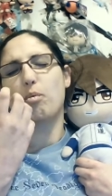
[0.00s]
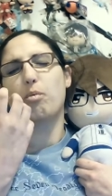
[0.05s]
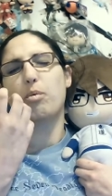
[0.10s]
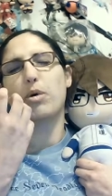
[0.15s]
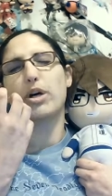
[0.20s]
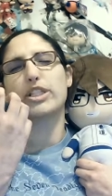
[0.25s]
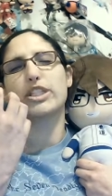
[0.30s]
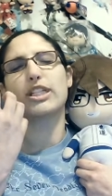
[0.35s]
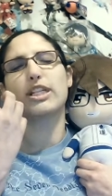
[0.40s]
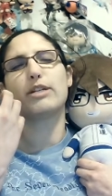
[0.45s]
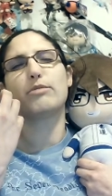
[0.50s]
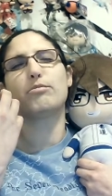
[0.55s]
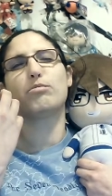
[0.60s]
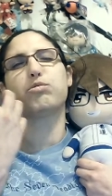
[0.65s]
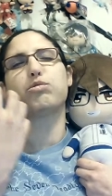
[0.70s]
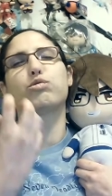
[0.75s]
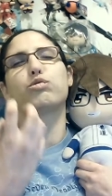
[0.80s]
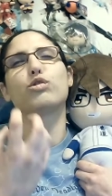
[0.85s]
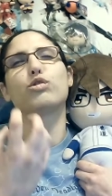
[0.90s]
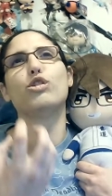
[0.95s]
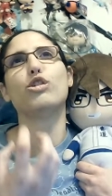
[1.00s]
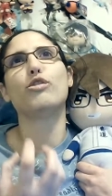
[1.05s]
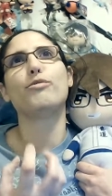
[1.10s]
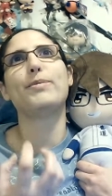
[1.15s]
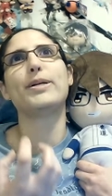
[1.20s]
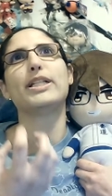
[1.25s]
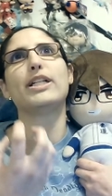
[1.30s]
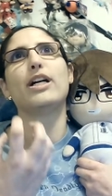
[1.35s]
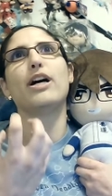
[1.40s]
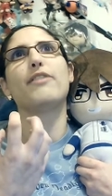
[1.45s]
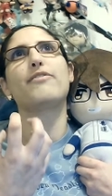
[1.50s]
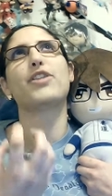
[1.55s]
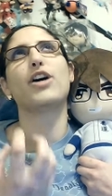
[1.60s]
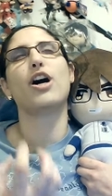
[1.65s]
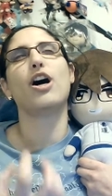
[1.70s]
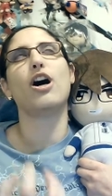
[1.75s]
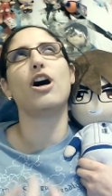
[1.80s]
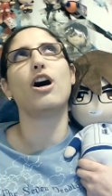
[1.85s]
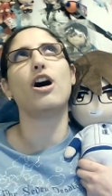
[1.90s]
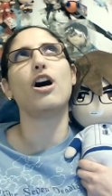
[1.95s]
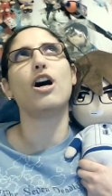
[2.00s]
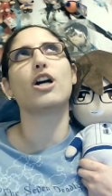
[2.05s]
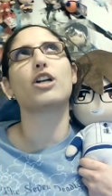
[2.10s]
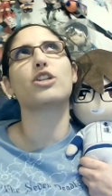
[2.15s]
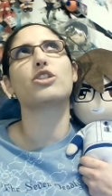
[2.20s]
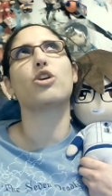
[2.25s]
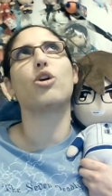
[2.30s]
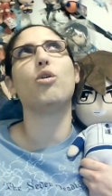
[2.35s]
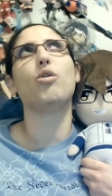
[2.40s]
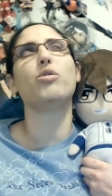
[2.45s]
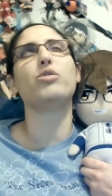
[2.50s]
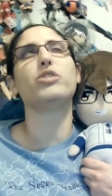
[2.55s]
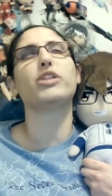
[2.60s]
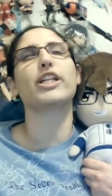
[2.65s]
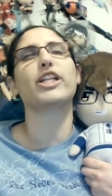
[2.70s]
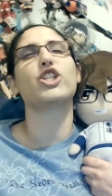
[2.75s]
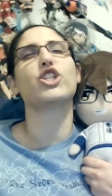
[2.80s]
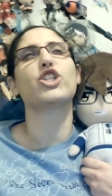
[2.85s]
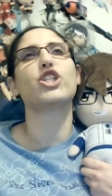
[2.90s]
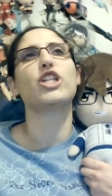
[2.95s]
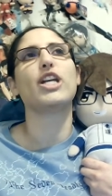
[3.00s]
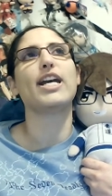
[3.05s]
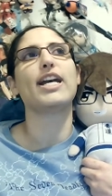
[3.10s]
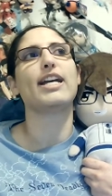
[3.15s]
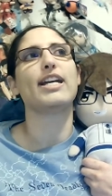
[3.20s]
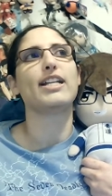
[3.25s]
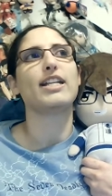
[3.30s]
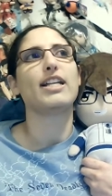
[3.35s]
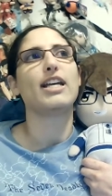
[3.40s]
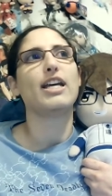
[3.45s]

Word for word: was the improvement of the art. Holy shit.